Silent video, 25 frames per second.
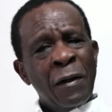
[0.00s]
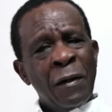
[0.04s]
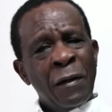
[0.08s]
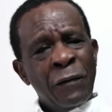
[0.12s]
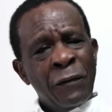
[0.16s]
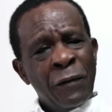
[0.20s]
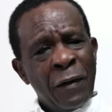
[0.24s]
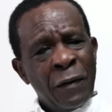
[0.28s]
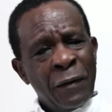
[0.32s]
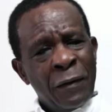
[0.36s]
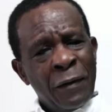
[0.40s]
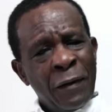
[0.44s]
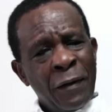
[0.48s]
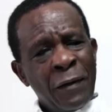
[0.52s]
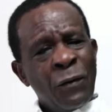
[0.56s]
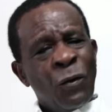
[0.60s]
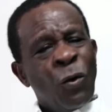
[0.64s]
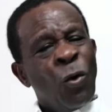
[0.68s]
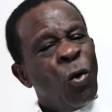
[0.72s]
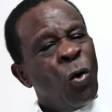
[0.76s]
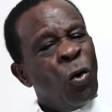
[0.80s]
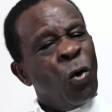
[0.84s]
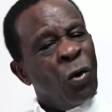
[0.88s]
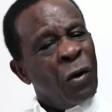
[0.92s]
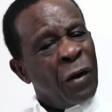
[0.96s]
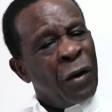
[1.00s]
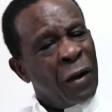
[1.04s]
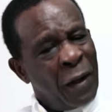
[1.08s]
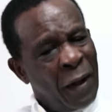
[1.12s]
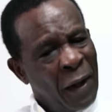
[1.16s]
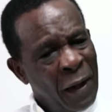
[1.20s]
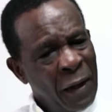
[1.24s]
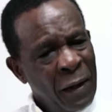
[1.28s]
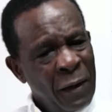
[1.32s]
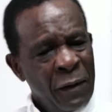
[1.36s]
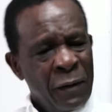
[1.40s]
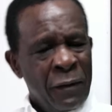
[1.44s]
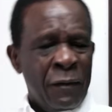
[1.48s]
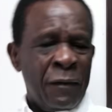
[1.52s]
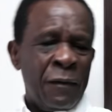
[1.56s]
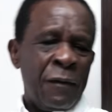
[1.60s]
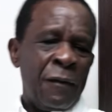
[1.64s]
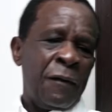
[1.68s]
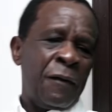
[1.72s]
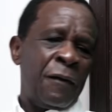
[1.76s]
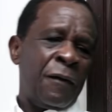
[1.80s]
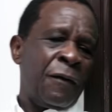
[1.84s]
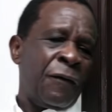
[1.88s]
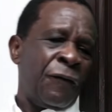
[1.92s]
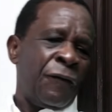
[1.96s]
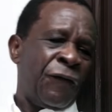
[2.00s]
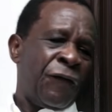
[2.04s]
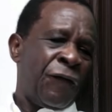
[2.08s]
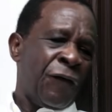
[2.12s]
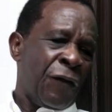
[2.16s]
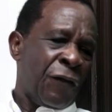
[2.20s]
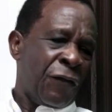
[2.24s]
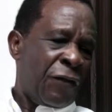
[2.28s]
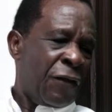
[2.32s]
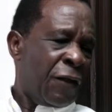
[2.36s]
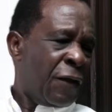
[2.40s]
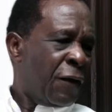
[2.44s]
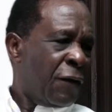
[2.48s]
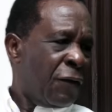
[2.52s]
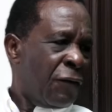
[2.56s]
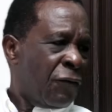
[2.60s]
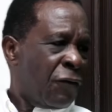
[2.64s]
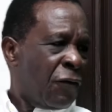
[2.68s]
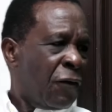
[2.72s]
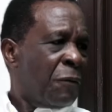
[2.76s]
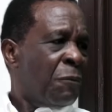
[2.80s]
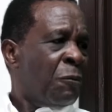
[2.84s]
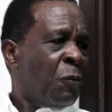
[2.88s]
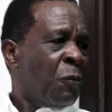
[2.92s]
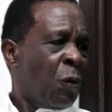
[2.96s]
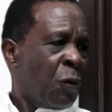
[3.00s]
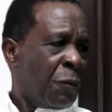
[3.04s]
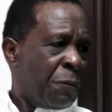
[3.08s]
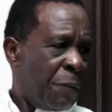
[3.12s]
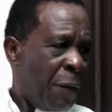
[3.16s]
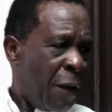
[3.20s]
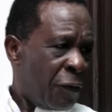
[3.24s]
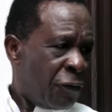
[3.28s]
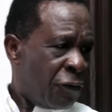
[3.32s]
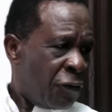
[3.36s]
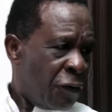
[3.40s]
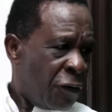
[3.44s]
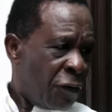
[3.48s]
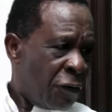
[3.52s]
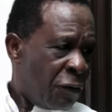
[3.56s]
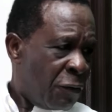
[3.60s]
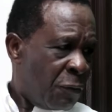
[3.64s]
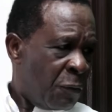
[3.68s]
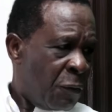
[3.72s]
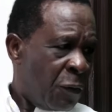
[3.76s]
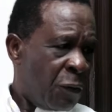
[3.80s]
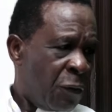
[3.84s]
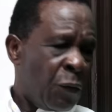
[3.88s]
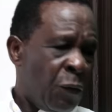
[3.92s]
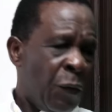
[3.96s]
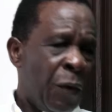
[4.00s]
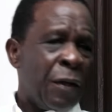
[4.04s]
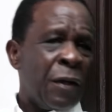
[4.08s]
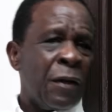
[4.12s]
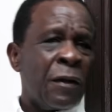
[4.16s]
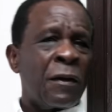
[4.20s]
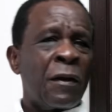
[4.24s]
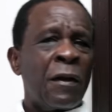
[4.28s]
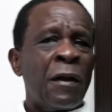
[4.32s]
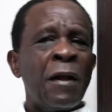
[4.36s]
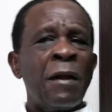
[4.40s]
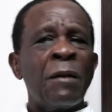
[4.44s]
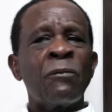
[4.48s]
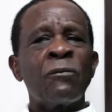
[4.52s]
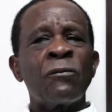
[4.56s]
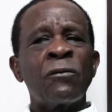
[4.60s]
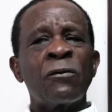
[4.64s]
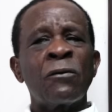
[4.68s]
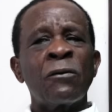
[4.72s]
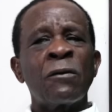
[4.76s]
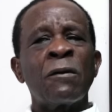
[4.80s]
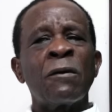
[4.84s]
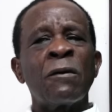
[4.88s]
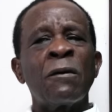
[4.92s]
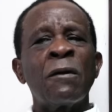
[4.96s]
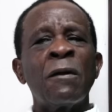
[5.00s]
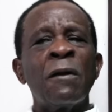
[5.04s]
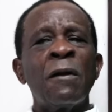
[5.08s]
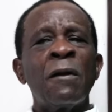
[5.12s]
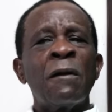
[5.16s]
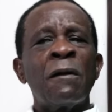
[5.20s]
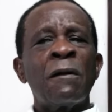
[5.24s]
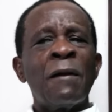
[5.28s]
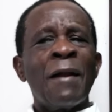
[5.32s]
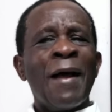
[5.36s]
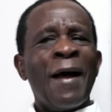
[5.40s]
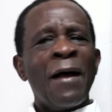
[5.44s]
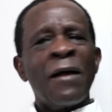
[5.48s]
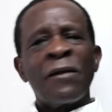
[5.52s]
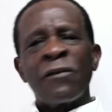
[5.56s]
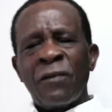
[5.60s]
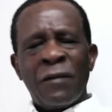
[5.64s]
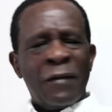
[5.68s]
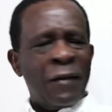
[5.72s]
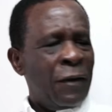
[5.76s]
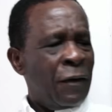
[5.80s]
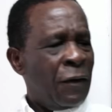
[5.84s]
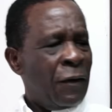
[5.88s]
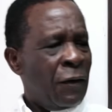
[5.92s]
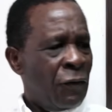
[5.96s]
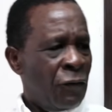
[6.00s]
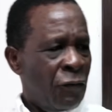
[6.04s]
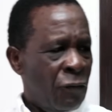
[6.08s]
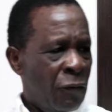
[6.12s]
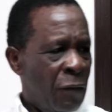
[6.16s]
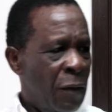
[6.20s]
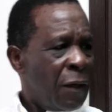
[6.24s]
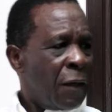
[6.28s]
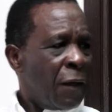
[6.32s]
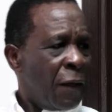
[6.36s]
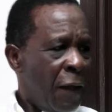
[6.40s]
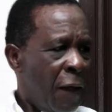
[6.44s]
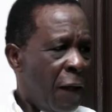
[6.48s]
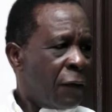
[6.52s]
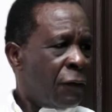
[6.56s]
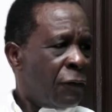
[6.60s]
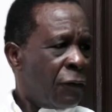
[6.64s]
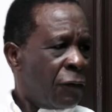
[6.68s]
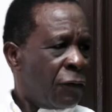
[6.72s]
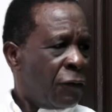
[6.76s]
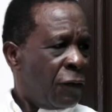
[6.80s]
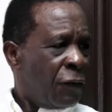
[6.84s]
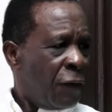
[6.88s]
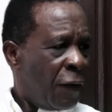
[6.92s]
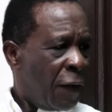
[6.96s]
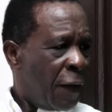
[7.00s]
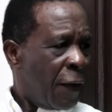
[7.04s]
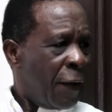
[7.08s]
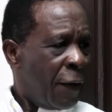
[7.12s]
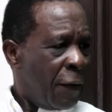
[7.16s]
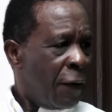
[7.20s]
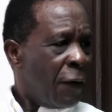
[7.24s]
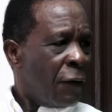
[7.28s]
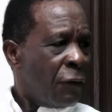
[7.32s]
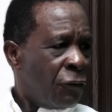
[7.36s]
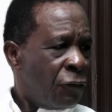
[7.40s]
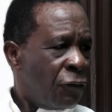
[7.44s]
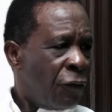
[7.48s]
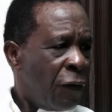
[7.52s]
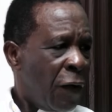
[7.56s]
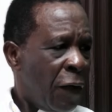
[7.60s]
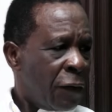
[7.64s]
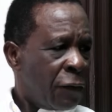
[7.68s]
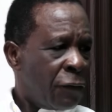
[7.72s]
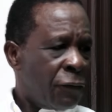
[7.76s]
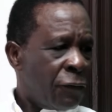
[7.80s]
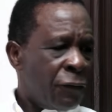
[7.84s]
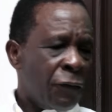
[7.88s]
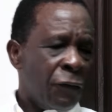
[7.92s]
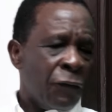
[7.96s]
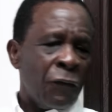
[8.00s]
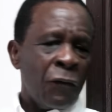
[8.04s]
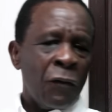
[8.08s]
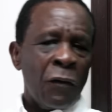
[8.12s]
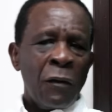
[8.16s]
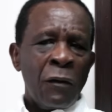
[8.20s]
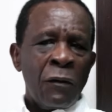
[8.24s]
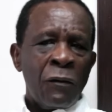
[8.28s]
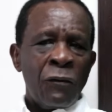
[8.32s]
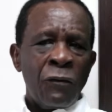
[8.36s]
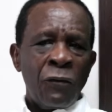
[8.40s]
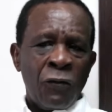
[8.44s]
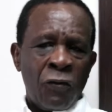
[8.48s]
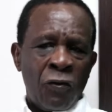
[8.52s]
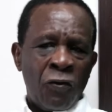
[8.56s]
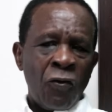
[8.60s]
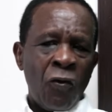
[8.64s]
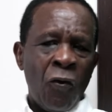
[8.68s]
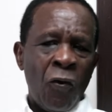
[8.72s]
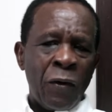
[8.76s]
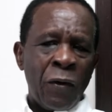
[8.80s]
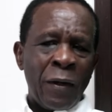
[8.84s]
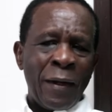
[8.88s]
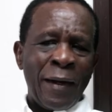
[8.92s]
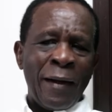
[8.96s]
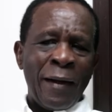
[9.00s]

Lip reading: did okay in the first innings in both matches, but when it came to the last innings, when they had to dig in and fight, you saw the